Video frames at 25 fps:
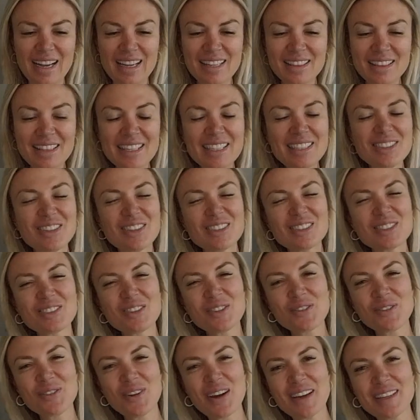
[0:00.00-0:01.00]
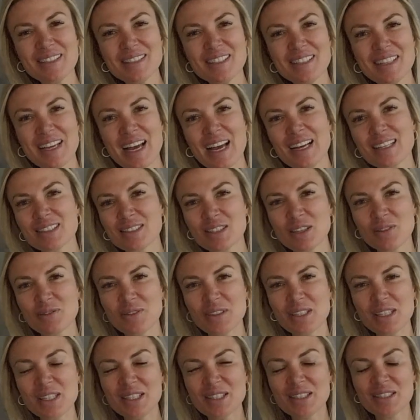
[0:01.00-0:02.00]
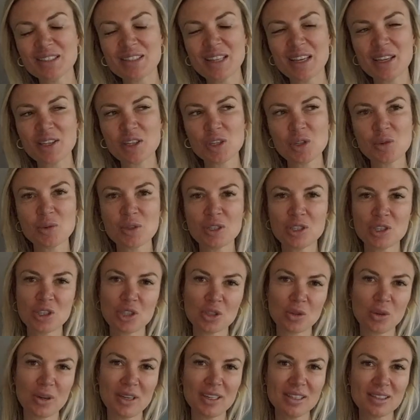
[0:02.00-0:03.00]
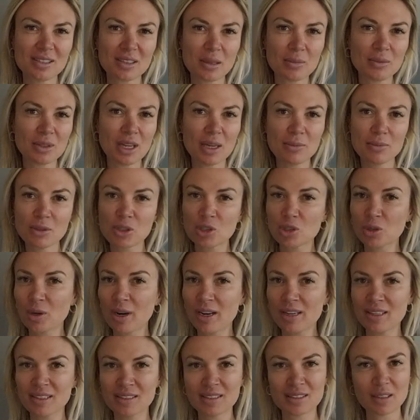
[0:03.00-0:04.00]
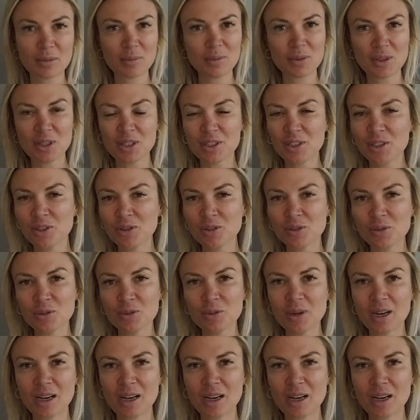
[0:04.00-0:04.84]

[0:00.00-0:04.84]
I think also finding activities that you enjoy, sometimes trying something new.